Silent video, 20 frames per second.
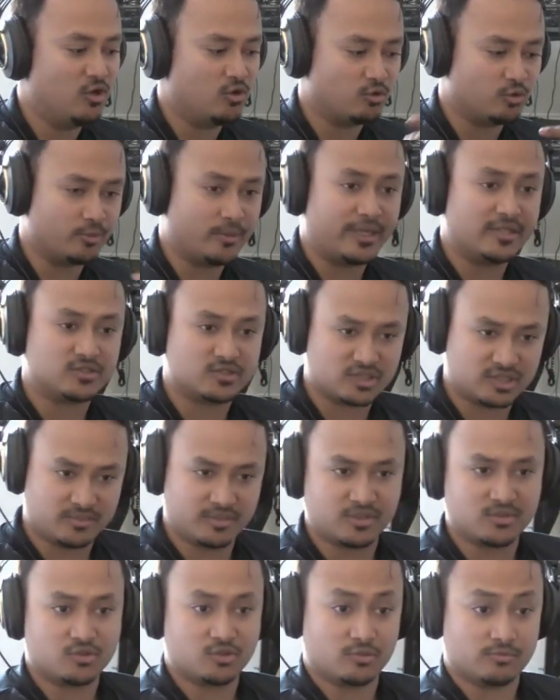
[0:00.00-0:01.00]
romantic
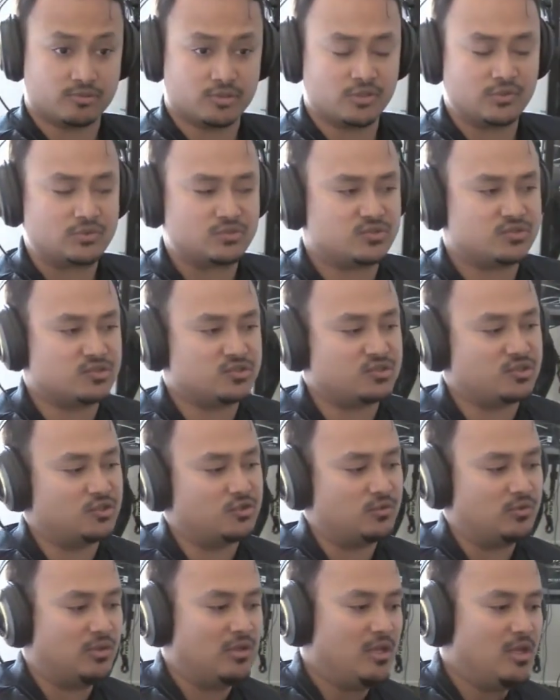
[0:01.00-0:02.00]
about their approach and
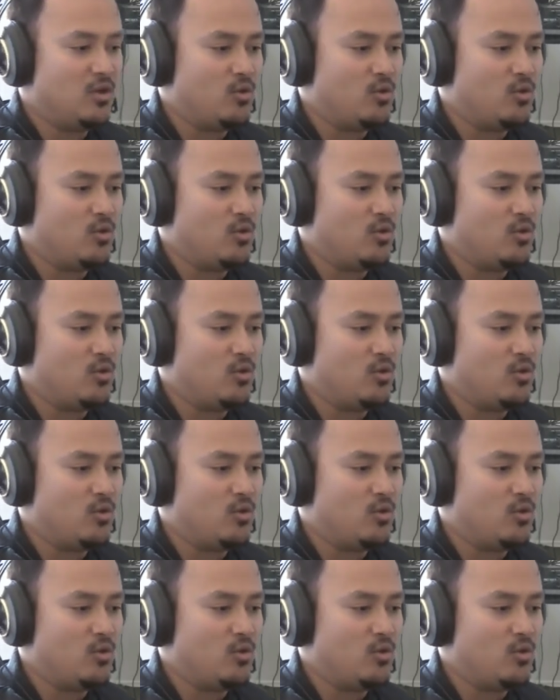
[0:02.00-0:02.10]
so